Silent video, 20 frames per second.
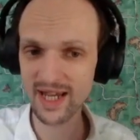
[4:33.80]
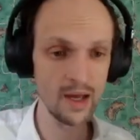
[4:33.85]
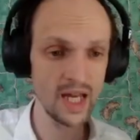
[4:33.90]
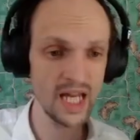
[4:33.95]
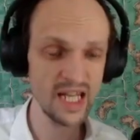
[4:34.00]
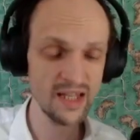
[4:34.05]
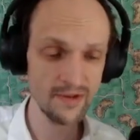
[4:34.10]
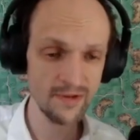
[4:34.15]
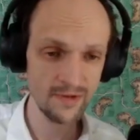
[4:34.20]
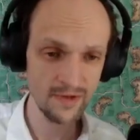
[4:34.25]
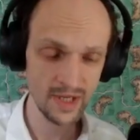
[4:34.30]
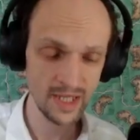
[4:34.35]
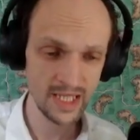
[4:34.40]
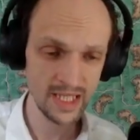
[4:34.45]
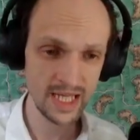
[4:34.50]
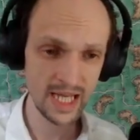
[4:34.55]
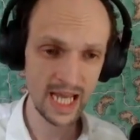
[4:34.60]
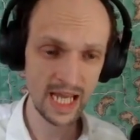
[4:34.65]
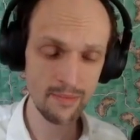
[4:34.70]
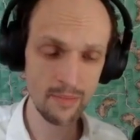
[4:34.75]
In this
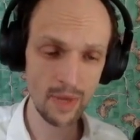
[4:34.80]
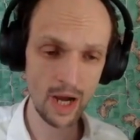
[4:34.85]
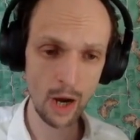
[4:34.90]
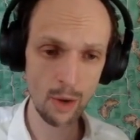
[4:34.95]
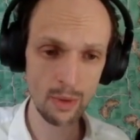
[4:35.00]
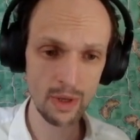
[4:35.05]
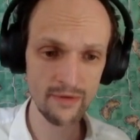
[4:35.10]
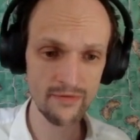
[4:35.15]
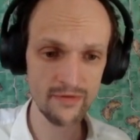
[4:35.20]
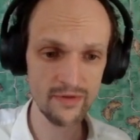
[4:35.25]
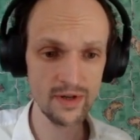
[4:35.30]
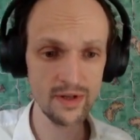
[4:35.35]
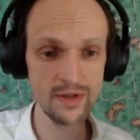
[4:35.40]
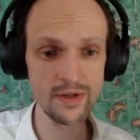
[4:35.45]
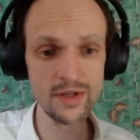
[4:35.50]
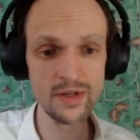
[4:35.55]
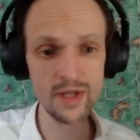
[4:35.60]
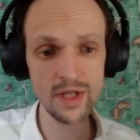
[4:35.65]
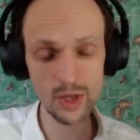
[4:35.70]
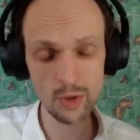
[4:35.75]
game, however,
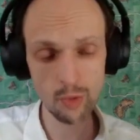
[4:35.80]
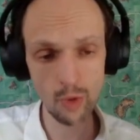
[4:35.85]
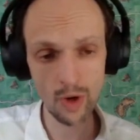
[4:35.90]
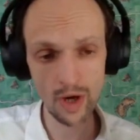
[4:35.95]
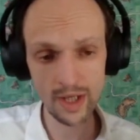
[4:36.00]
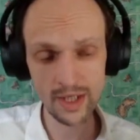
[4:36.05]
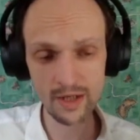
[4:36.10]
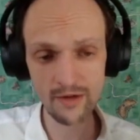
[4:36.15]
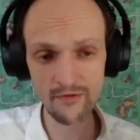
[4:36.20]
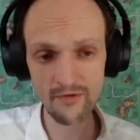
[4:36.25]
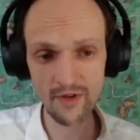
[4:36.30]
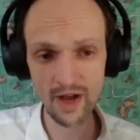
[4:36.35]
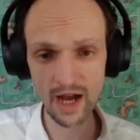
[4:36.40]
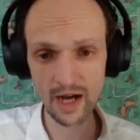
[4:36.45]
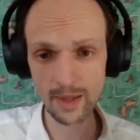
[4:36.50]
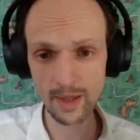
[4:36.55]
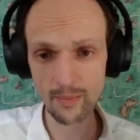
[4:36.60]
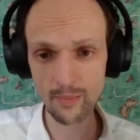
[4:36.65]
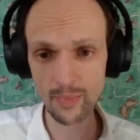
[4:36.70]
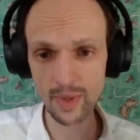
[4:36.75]
this was in
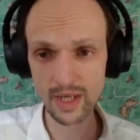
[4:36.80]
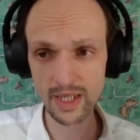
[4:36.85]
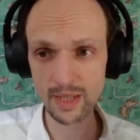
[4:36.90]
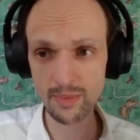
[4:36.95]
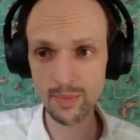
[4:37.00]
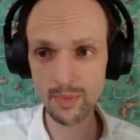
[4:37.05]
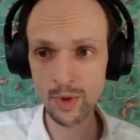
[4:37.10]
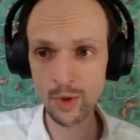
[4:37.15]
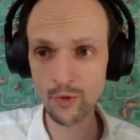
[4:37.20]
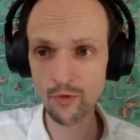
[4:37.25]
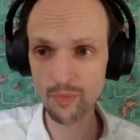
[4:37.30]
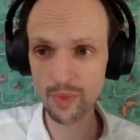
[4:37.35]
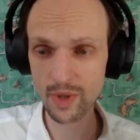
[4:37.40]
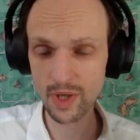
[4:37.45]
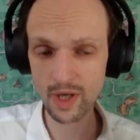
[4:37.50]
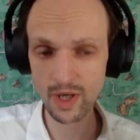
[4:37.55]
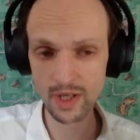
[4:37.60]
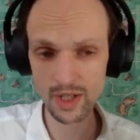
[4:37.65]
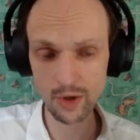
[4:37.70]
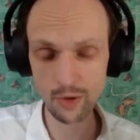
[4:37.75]
fact the best move,
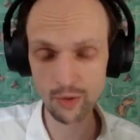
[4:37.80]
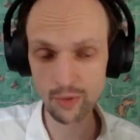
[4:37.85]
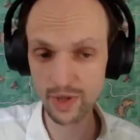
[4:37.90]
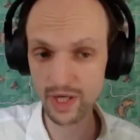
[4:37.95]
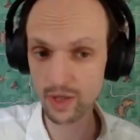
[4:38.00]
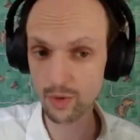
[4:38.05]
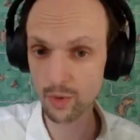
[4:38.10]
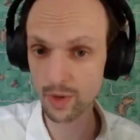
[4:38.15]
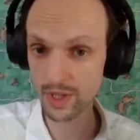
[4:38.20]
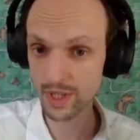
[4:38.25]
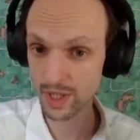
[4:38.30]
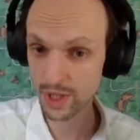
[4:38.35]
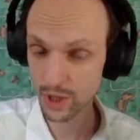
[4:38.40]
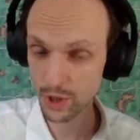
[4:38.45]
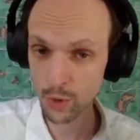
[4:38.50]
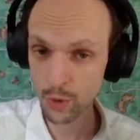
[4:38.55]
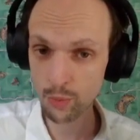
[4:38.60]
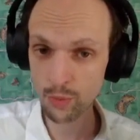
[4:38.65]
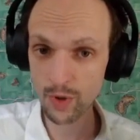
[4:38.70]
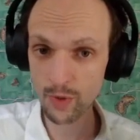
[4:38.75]
because green was
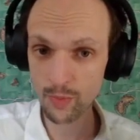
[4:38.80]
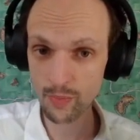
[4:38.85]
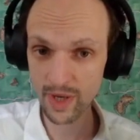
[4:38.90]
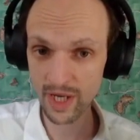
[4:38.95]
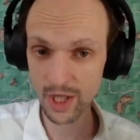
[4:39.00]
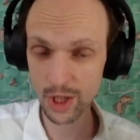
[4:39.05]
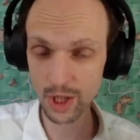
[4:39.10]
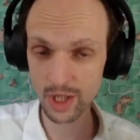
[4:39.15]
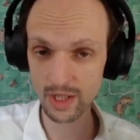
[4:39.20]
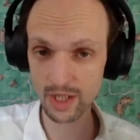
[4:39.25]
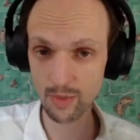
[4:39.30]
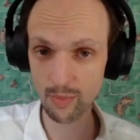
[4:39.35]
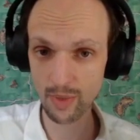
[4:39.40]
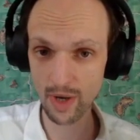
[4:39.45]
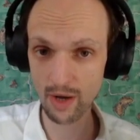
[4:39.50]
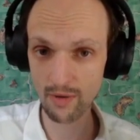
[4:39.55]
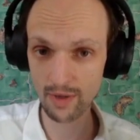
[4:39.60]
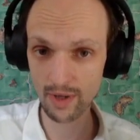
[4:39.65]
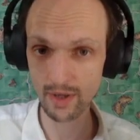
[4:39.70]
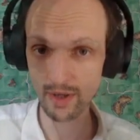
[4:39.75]
super patient
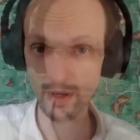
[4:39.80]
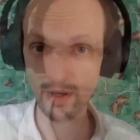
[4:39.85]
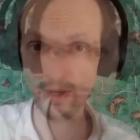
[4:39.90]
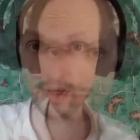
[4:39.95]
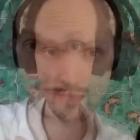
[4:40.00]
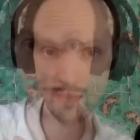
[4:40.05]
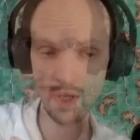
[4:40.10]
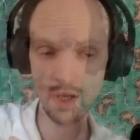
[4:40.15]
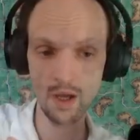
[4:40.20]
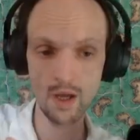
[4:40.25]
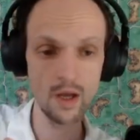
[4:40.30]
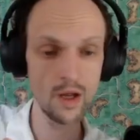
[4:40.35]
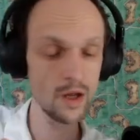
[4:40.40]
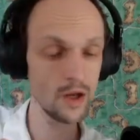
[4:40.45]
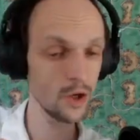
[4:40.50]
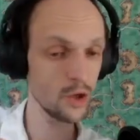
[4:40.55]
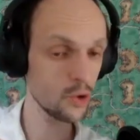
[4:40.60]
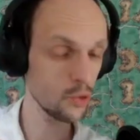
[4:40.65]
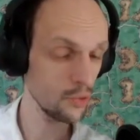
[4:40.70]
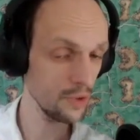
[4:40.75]
about it.
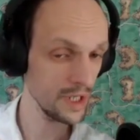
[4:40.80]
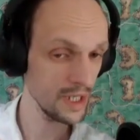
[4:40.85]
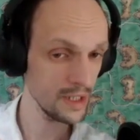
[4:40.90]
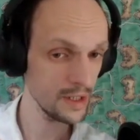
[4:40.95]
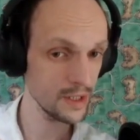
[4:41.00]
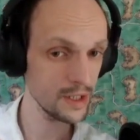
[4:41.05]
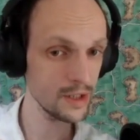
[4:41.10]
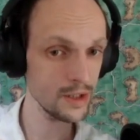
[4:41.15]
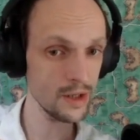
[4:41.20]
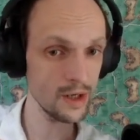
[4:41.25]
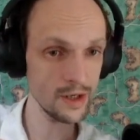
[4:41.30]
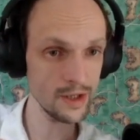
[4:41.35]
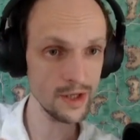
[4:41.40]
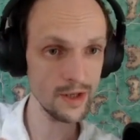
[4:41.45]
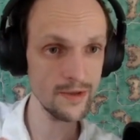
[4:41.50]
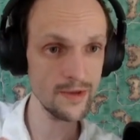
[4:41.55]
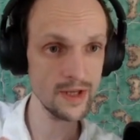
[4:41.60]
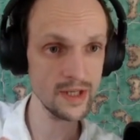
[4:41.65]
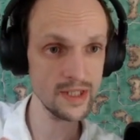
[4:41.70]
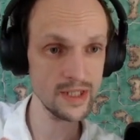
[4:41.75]
Green
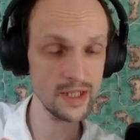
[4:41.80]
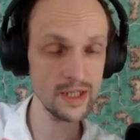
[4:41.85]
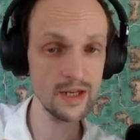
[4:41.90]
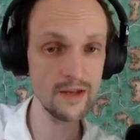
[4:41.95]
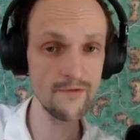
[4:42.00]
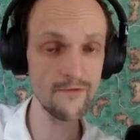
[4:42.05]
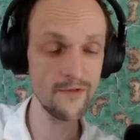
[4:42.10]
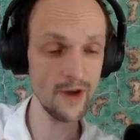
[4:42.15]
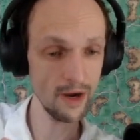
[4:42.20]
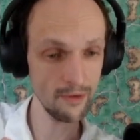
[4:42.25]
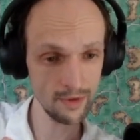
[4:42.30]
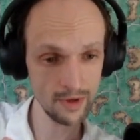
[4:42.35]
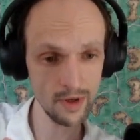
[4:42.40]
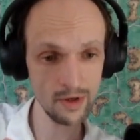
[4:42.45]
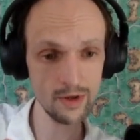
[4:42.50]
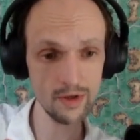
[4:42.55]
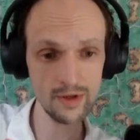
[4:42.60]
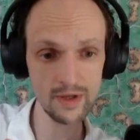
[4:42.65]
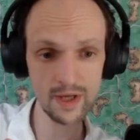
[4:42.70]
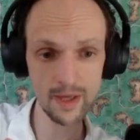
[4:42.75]
started this city very
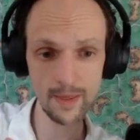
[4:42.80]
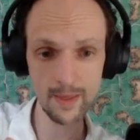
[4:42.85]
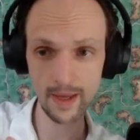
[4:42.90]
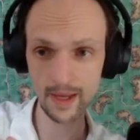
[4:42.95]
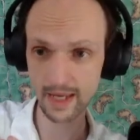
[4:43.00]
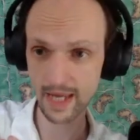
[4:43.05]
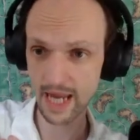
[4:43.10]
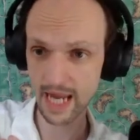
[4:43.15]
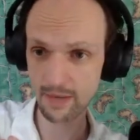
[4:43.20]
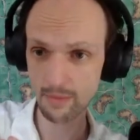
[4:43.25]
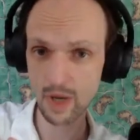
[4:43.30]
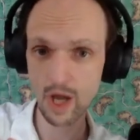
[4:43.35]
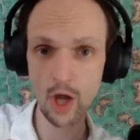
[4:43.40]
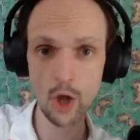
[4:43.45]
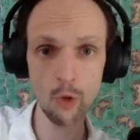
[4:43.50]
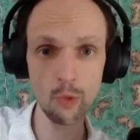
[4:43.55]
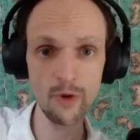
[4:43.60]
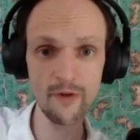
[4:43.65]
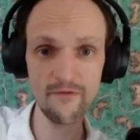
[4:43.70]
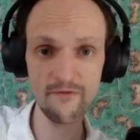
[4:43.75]
early in the game,
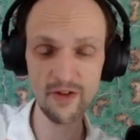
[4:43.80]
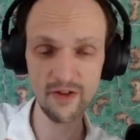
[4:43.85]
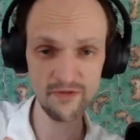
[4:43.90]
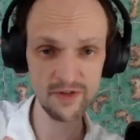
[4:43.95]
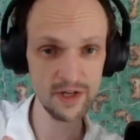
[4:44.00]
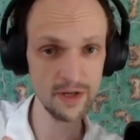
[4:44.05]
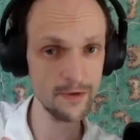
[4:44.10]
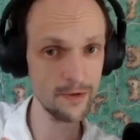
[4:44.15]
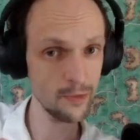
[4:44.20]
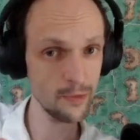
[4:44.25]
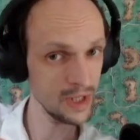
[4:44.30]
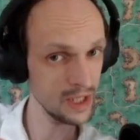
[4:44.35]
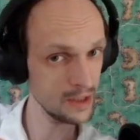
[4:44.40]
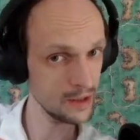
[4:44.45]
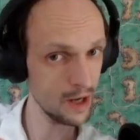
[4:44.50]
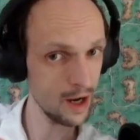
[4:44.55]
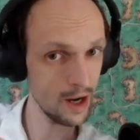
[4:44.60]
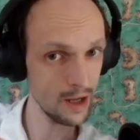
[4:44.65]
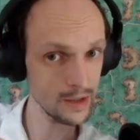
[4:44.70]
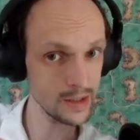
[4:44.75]
with 53
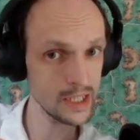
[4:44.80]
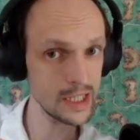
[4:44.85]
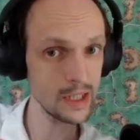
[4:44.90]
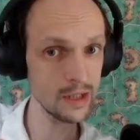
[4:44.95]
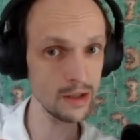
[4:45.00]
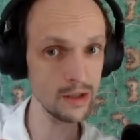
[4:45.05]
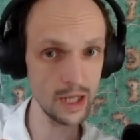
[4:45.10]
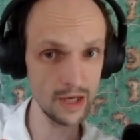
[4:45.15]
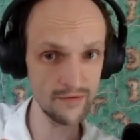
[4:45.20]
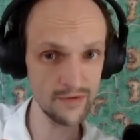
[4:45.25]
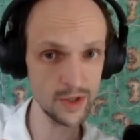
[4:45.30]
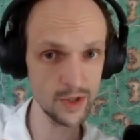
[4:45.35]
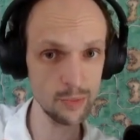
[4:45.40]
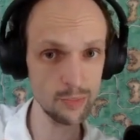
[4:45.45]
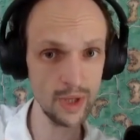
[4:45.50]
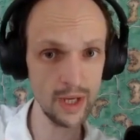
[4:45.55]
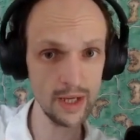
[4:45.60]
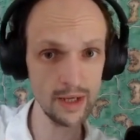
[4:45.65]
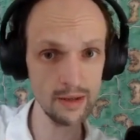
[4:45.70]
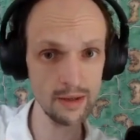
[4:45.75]
tiles still left to
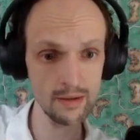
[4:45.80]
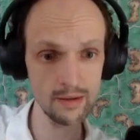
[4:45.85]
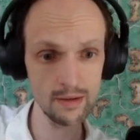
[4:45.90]
play.